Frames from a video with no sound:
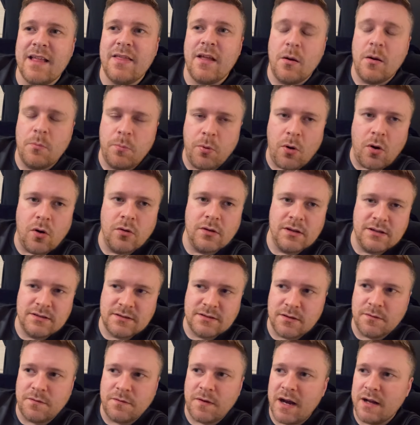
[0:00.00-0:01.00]
that ball
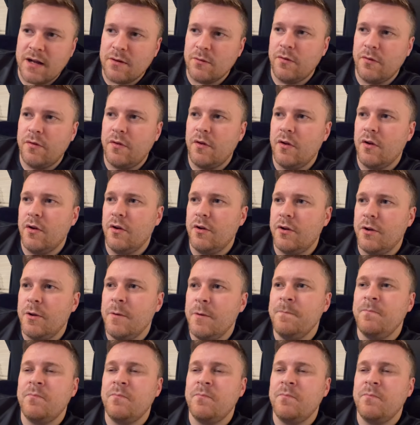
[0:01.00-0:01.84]
into the final third